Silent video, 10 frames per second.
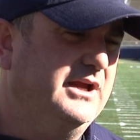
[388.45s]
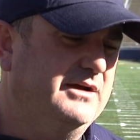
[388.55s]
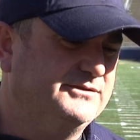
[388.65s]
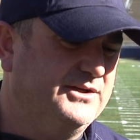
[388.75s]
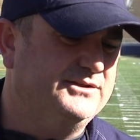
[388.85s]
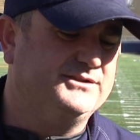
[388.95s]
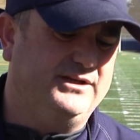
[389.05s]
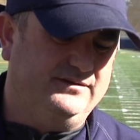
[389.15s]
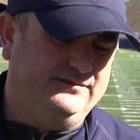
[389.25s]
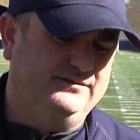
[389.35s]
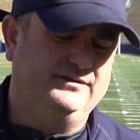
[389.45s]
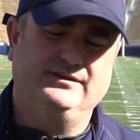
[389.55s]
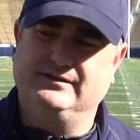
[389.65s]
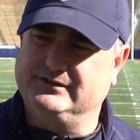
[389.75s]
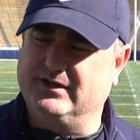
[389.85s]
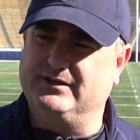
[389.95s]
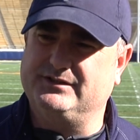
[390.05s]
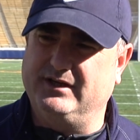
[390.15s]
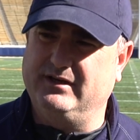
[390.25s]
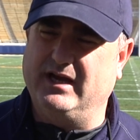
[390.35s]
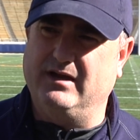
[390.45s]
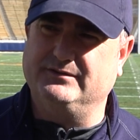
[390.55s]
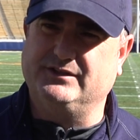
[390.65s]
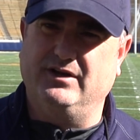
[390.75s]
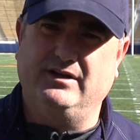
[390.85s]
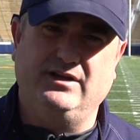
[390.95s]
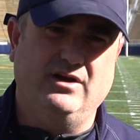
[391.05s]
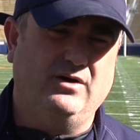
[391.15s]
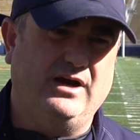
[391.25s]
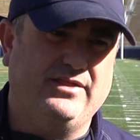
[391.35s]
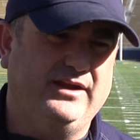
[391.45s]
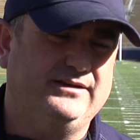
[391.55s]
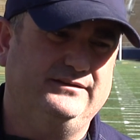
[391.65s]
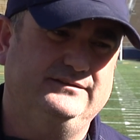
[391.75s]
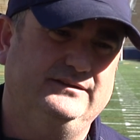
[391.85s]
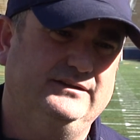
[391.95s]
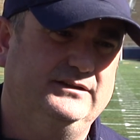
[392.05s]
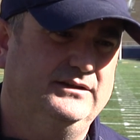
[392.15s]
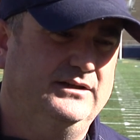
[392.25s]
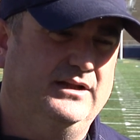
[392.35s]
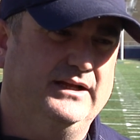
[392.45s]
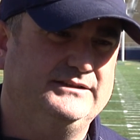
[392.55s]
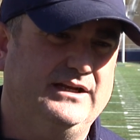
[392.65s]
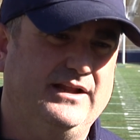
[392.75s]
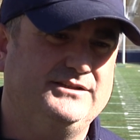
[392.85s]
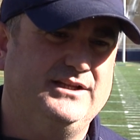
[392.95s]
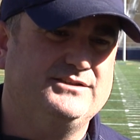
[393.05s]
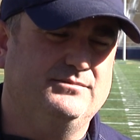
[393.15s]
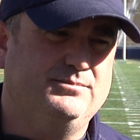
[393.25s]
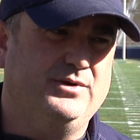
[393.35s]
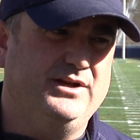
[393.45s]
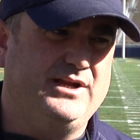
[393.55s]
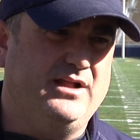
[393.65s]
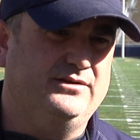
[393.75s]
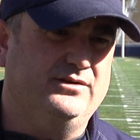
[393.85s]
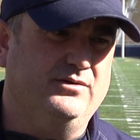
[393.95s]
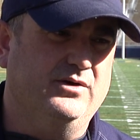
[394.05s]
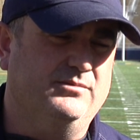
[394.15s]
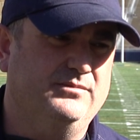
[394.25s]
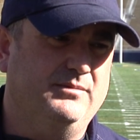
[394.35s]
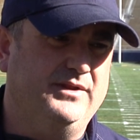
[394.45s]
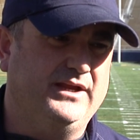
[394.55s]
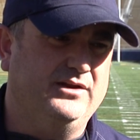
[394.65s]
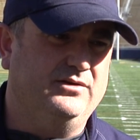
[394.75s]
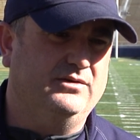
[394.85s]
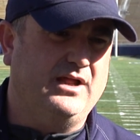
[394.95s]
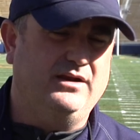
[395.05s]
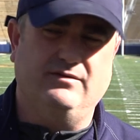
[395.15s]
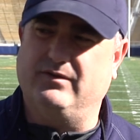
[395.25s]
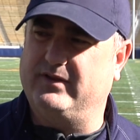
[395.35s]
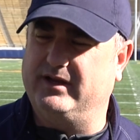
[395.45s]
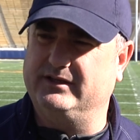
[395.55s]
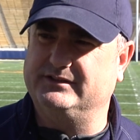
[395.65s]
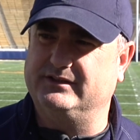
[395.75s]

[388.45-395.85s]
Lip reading: Yeah, it was good to see. It's good to see. Yeah, it was good. You know, I think, like I said, that's a pretty talented group. I mean, they can do a lot of different things.